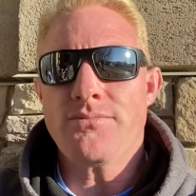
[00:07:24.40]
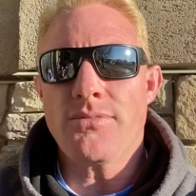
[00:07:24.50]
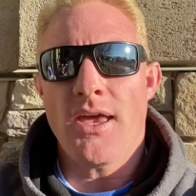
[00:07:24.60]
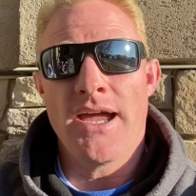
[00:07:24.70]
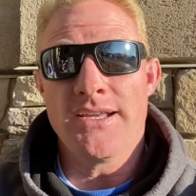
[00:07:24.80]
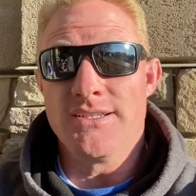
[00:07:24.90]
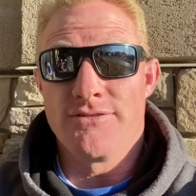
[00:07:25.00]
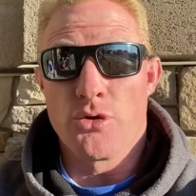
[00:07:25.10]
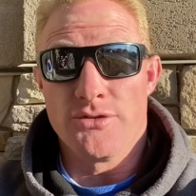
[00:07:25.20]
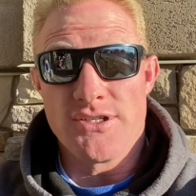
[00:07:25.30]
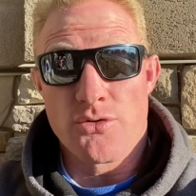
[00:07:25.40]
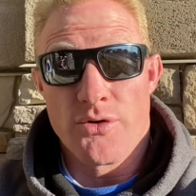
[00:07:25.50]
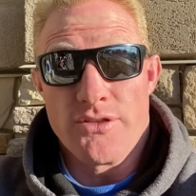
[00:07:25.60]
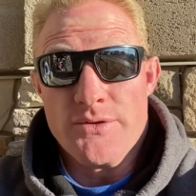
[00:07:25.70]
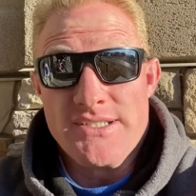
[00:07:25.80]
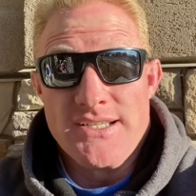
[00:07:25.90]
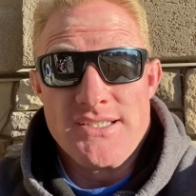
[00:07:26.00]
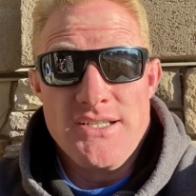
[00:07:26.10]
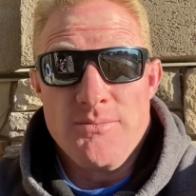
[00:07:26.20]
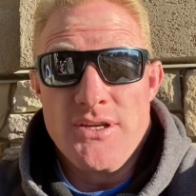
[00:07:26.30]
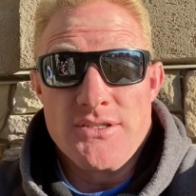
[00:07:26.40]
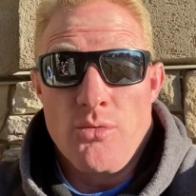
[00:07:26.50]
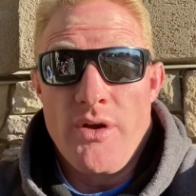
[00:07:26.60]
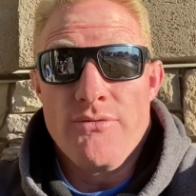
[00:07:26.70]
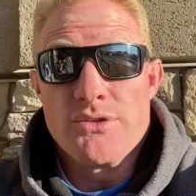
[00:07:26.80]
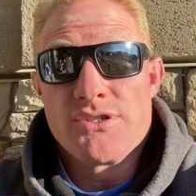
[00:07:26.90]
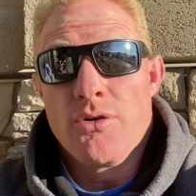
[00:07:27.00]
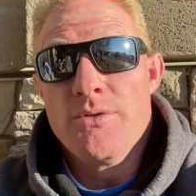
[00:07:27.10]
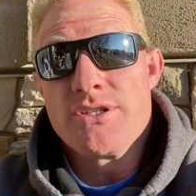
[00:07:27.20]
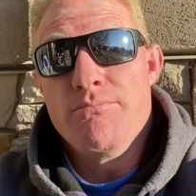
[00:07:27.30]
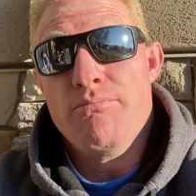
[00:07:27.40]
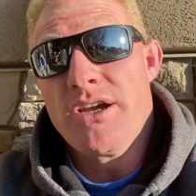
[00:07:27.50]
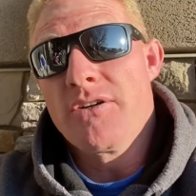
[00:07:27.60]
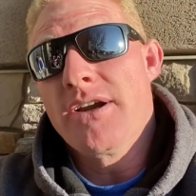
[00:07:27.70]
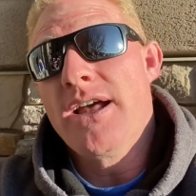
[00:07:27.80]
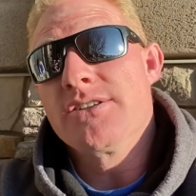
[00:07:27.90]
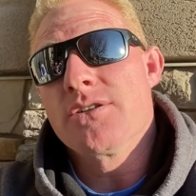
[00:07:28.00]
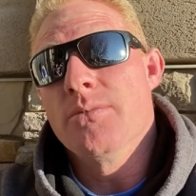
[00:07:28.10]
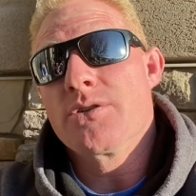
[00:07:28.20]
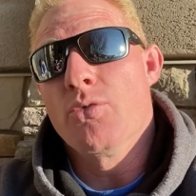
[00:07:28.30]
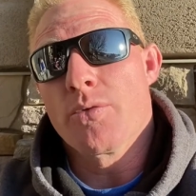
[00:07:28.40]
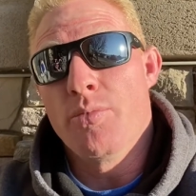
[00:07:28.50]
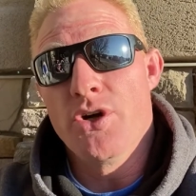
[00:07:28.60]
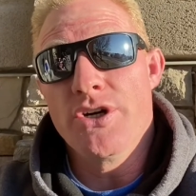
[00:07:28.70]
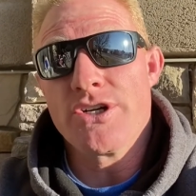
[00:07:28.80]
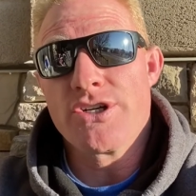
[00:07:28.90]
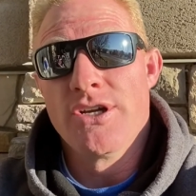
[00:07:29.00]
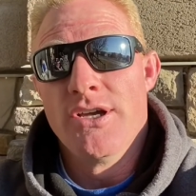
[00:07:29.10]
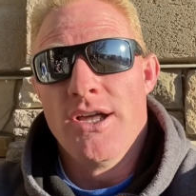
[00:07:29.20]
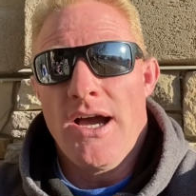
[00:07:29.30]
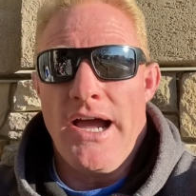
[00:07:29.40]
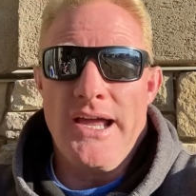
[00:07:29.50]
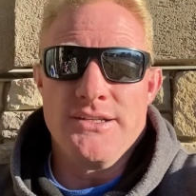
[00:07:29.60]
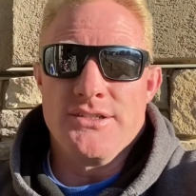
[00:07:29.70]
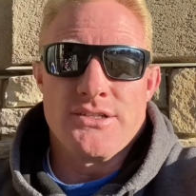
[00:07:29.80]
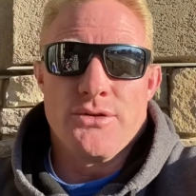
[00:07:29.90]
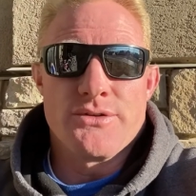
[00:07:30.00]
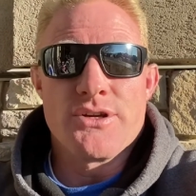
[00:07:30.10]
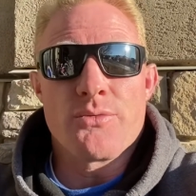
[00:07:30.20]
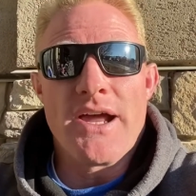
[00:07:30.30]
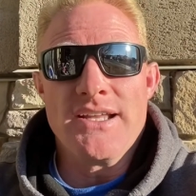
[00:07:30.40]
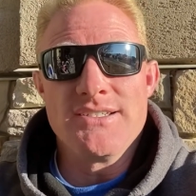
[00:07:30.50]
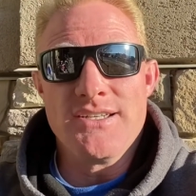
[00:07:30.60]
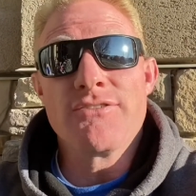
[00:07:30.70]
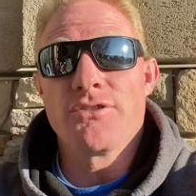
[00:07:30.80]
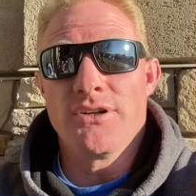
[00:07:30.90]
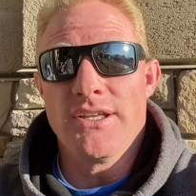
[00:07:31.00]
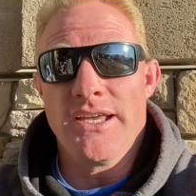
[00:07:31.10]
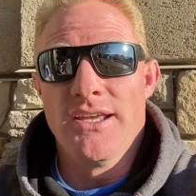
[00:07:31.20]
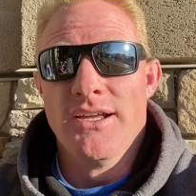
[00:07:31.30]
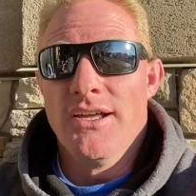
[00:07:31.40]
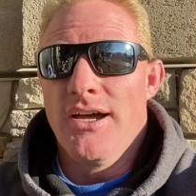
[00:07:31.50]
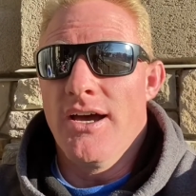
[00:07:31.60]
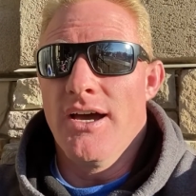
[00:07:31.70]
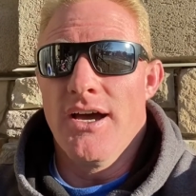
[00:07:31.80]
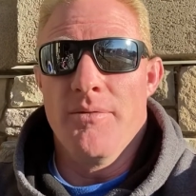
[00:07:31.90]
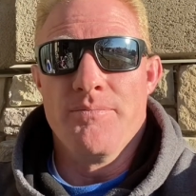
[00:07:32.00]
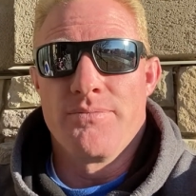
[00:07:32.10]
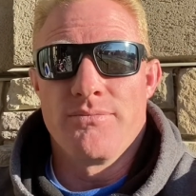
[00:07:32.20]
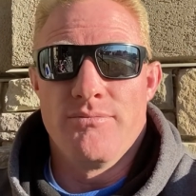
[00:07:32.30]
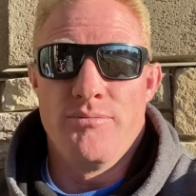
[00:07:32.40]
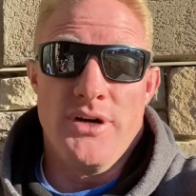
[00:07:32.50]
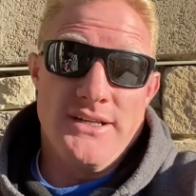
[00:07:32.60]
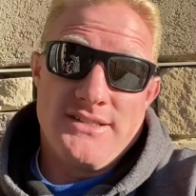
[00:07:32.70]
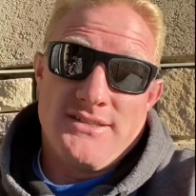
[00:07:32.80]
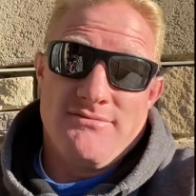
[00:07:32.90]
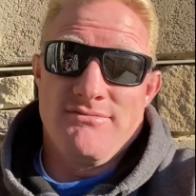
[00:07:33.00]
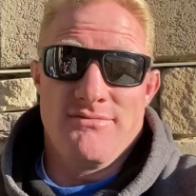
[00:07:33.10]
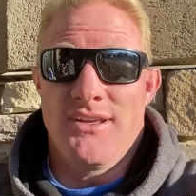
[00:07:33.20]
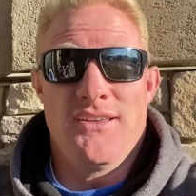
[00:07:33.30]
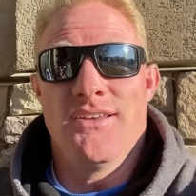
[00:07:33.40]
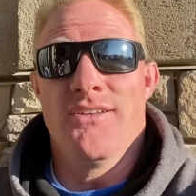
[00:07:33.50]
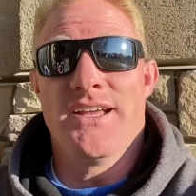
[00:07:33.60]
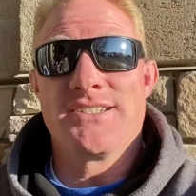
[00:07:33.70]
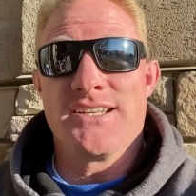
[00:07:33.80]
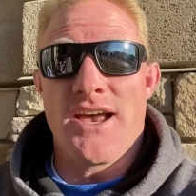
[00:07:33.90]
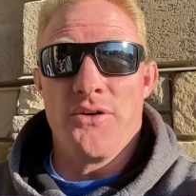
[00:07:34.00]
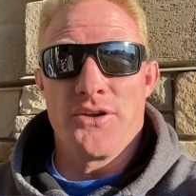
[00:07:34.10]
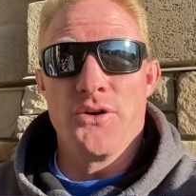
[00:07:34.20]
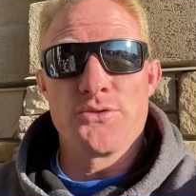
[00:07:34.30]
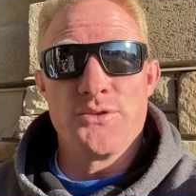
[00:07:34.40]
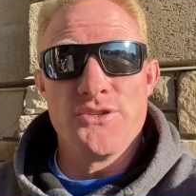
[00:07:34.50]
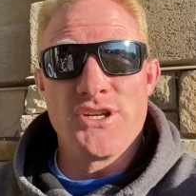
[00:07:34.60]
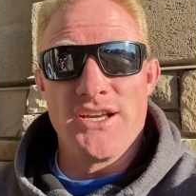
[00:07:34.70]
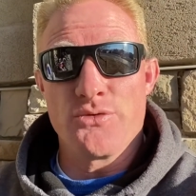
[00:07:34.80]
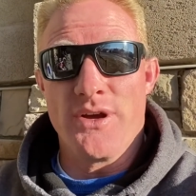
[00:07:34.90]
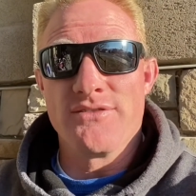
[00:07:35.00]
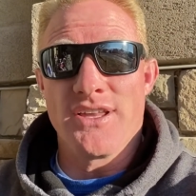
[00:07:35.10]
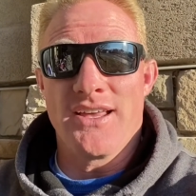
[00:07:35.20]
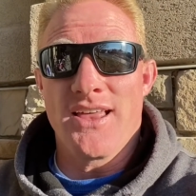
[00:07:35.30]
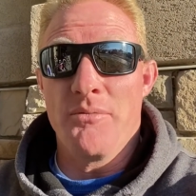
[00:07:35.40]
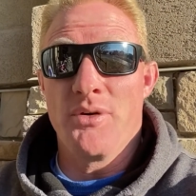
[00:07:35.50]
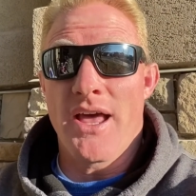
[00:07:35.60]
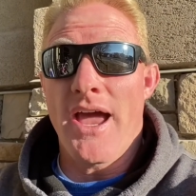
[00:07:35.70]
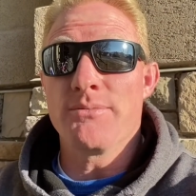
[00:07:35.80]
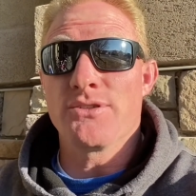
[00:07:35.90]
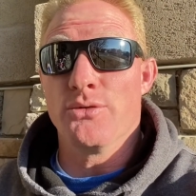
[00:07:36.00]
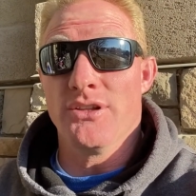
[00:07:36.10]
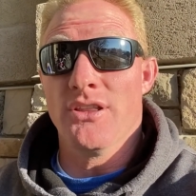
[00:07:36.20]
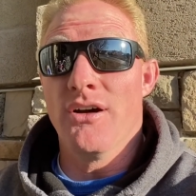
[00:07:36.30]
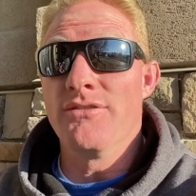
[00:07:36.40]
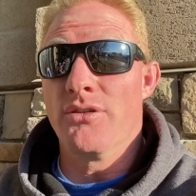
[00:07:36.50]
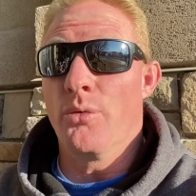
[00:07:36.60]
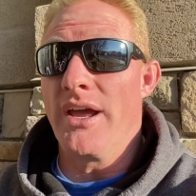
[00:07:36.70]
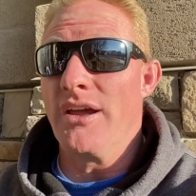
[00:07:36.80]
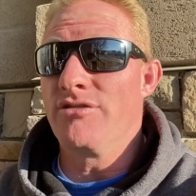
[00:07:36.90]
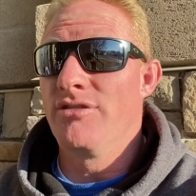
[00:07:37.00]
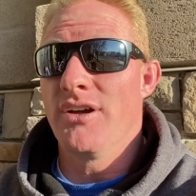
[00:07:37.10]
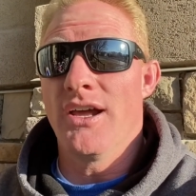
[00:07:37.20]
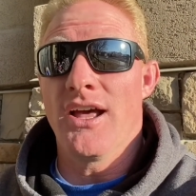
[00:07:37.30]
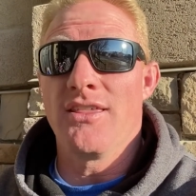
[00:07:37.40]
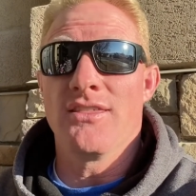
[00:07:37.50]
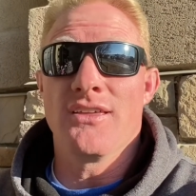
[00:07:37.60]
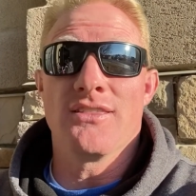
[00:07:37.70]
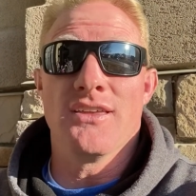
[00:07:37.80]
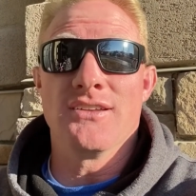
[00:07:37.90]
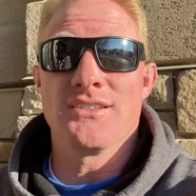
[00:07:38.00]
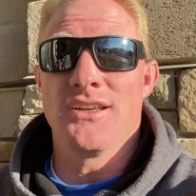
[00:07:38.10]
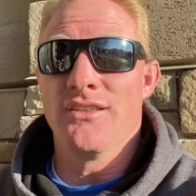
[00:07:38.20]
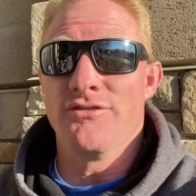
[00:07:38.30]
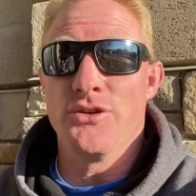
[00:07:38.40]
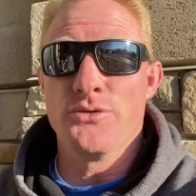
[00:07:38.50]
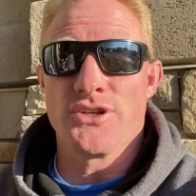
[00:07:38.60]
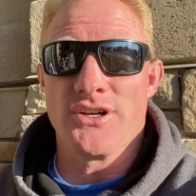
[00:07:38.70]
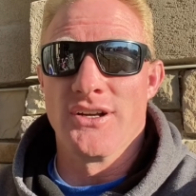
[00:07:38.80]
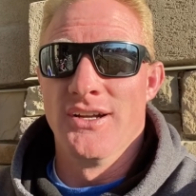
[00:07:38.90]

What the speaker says: had difficulties throwing 360s because the wave was so much bigger and had so much more push. I had to just learn to ride it differently. But that's just how it goes when you change waves like that. But I absolutely loved the wave. And I think that in the future,